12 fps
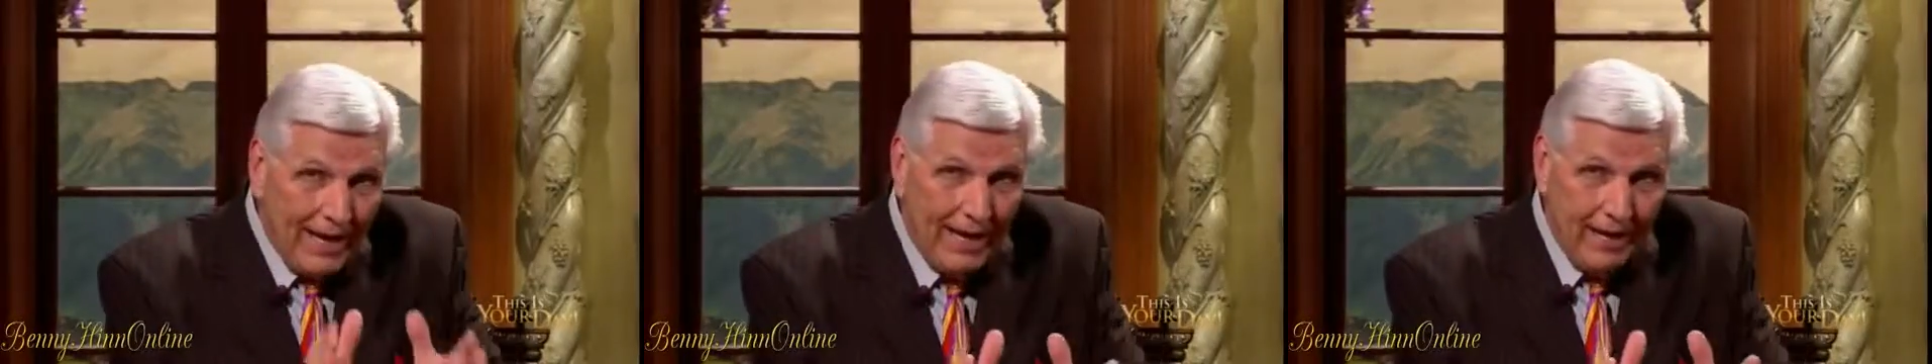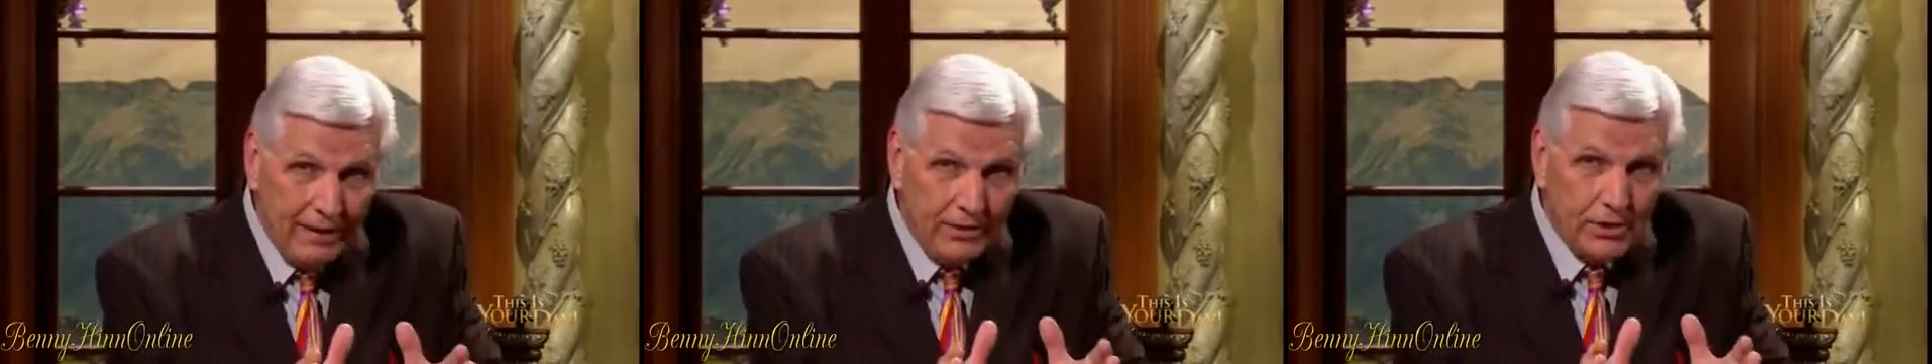
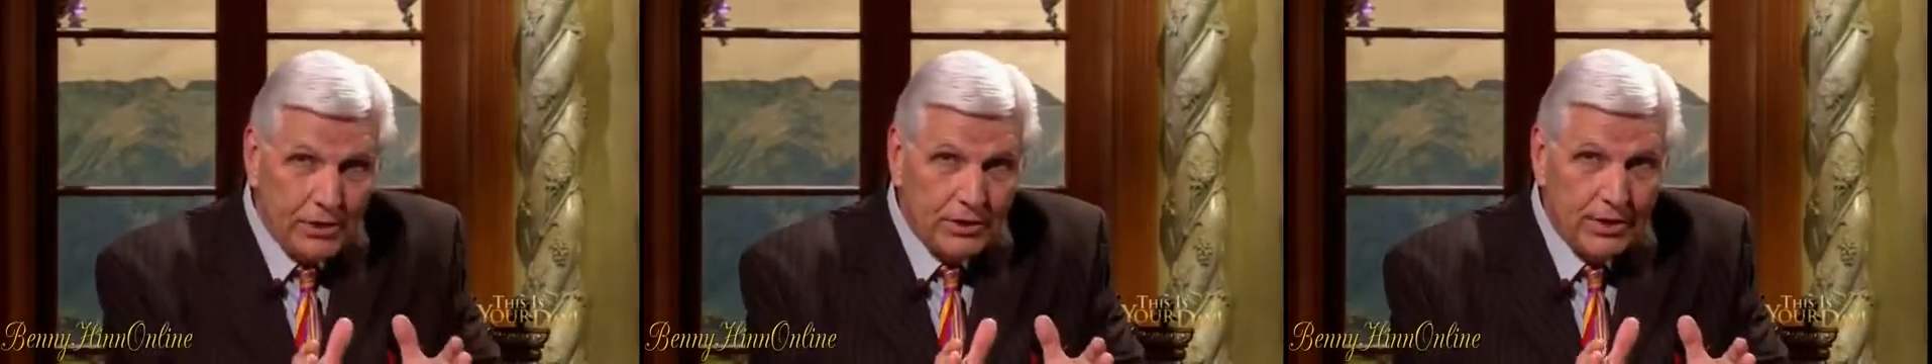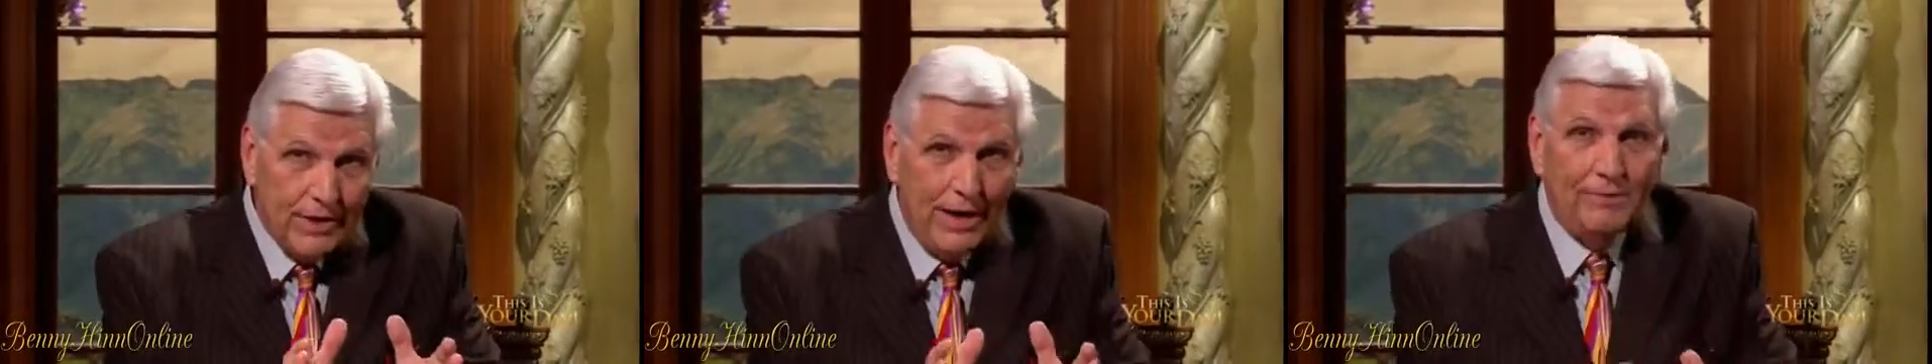edge
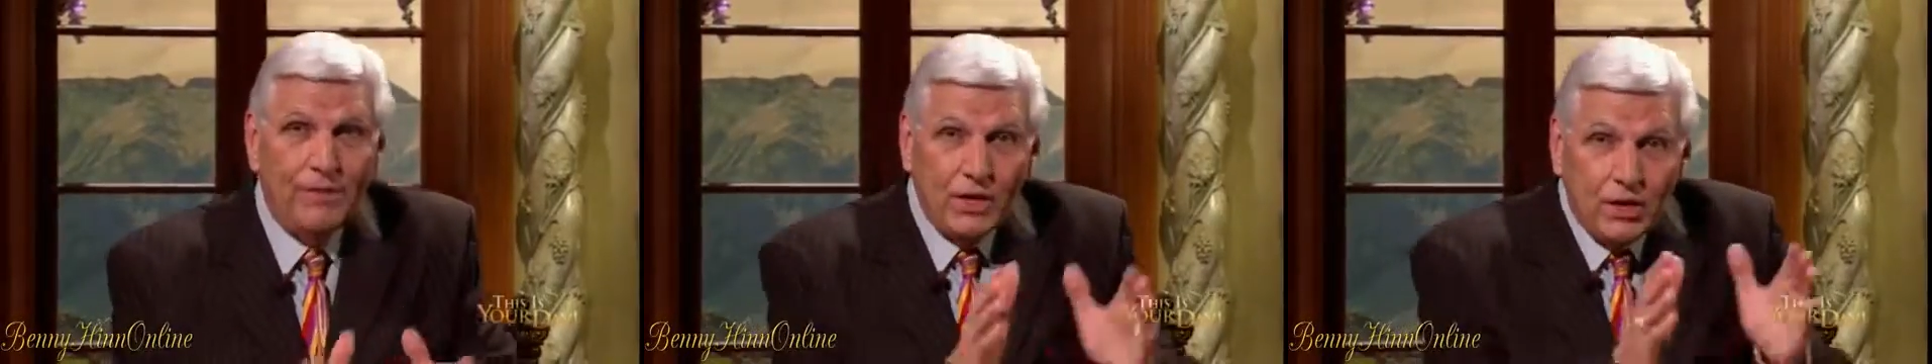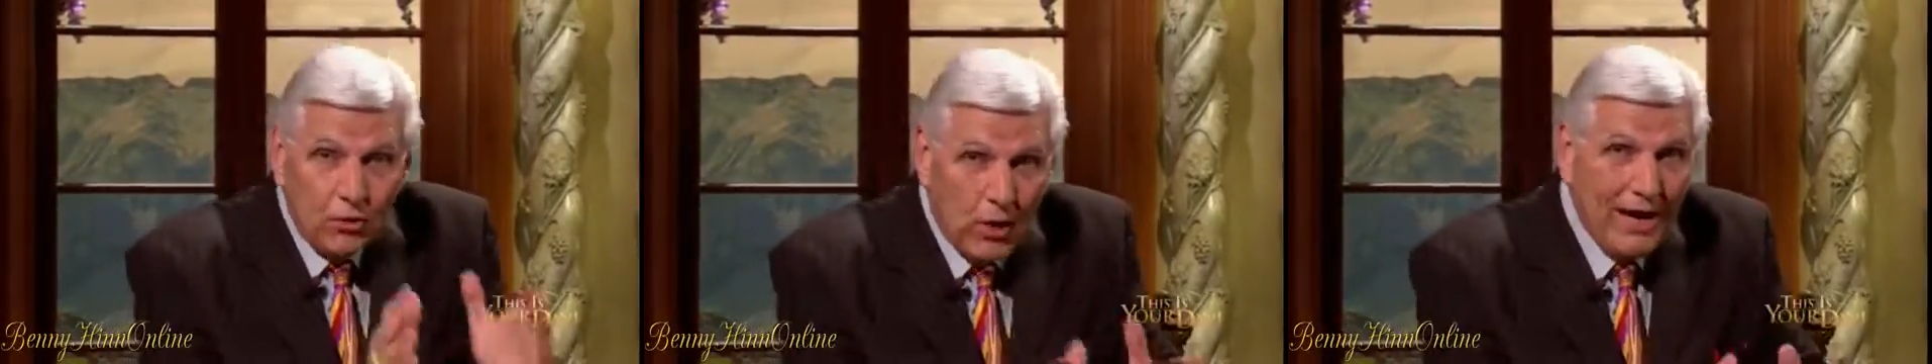of the
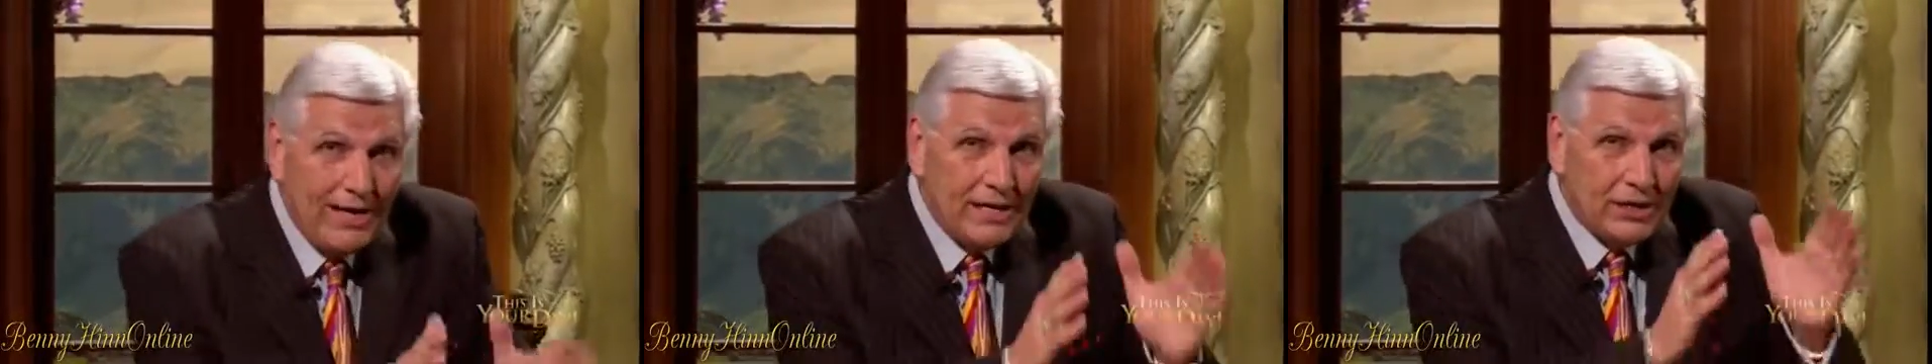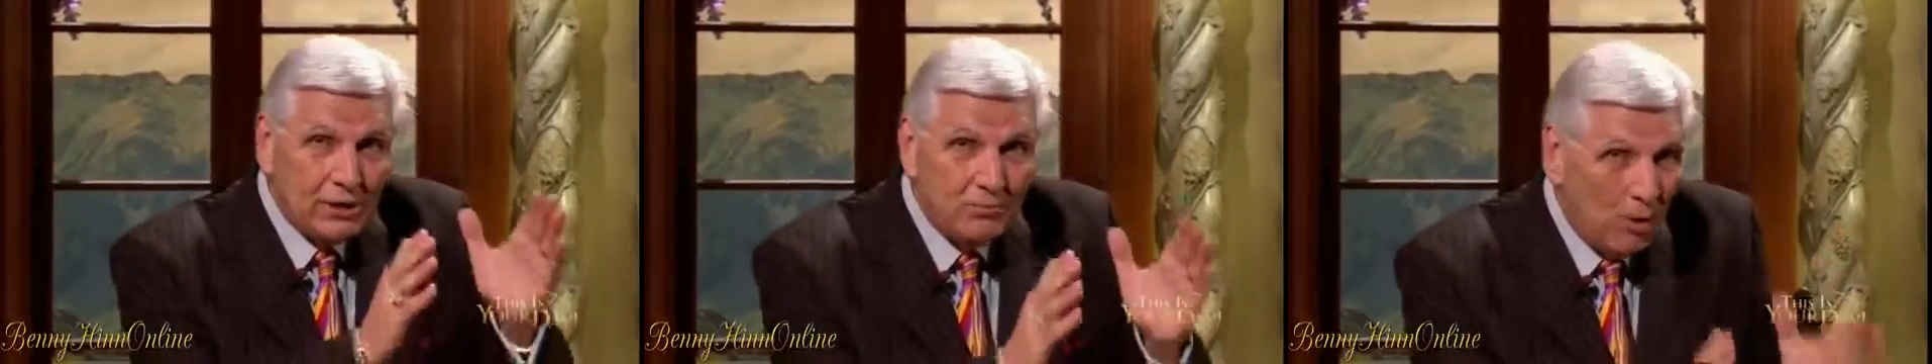
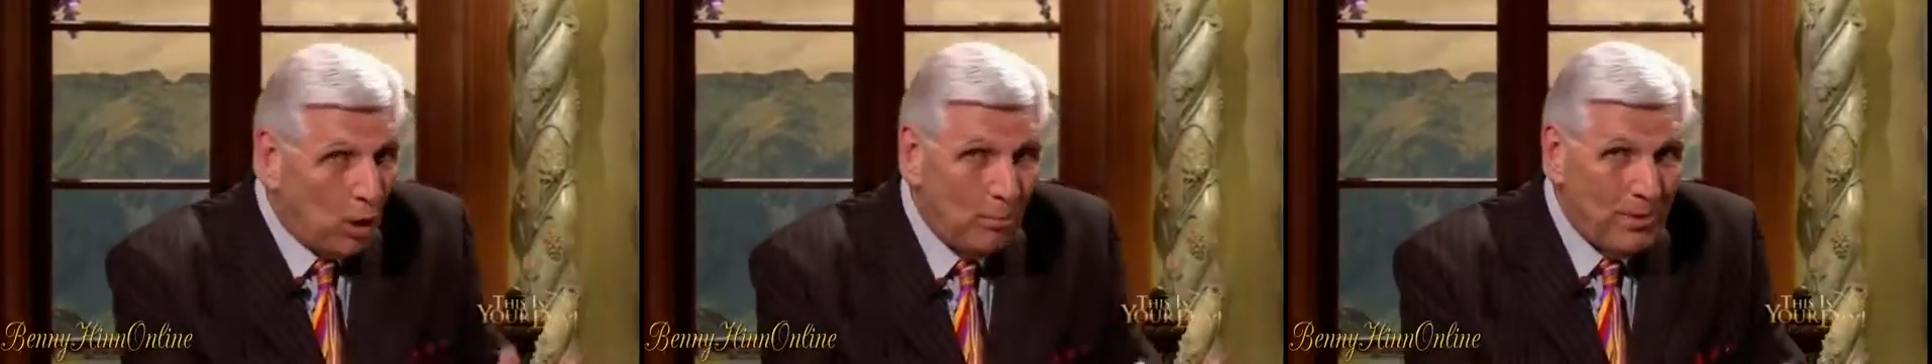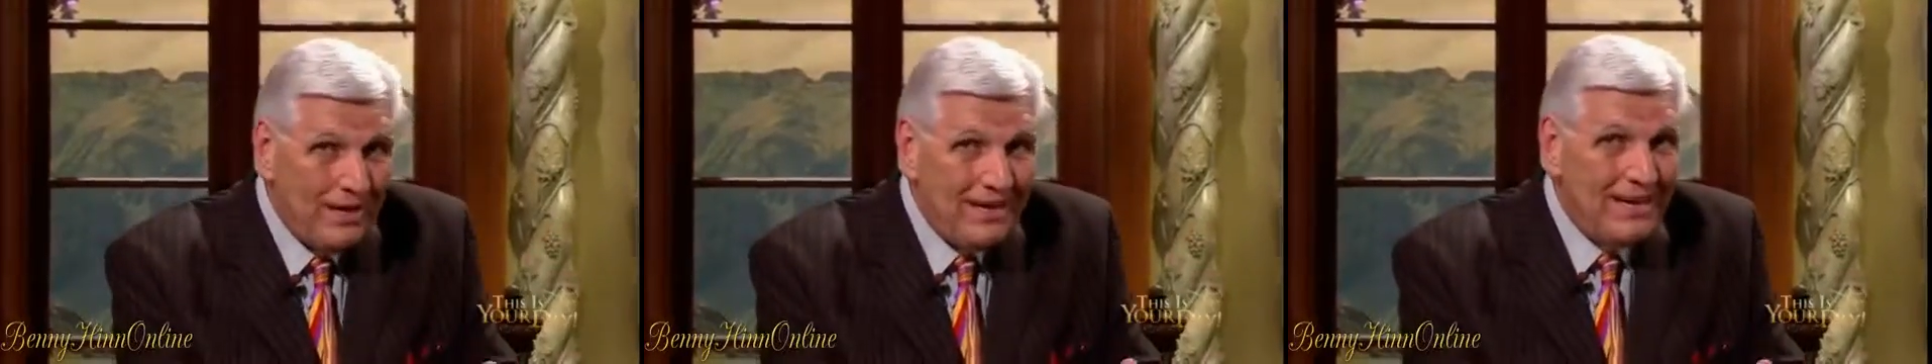greatest
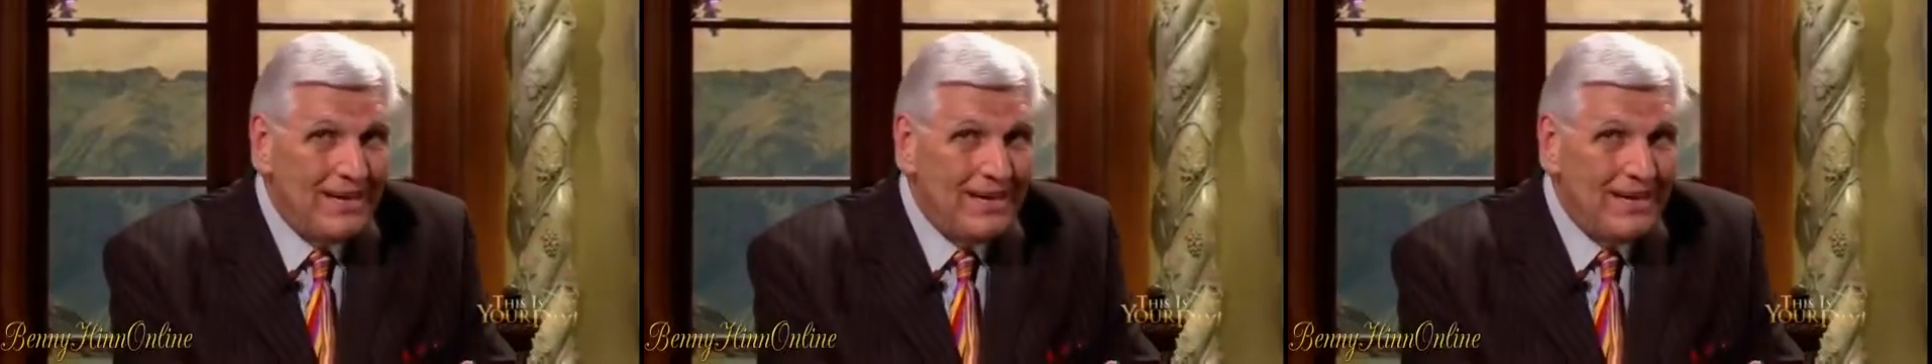moment